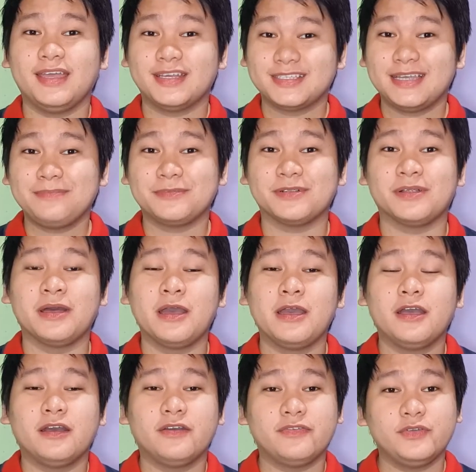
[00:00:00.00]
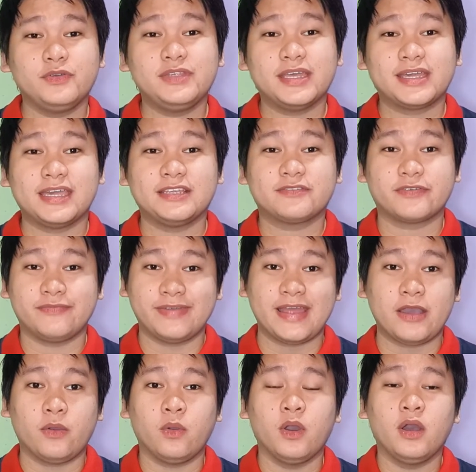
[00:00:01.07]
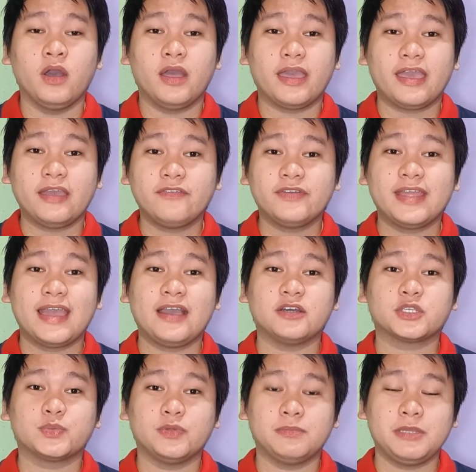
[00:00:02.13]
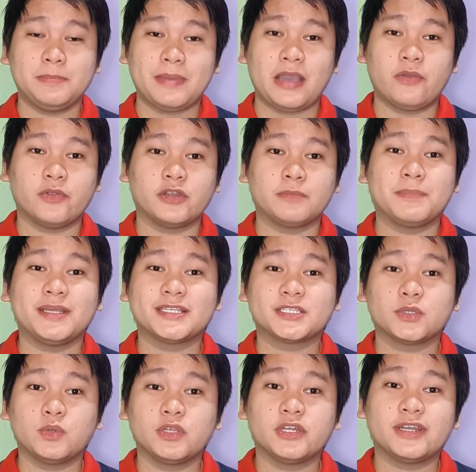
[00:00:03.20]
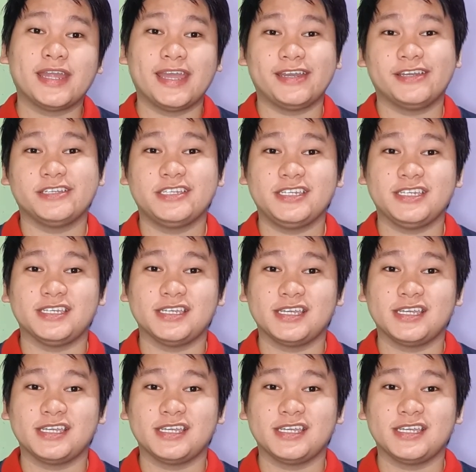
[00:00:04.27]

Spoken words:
Example, few decades from now, every house will be powered by solar energy.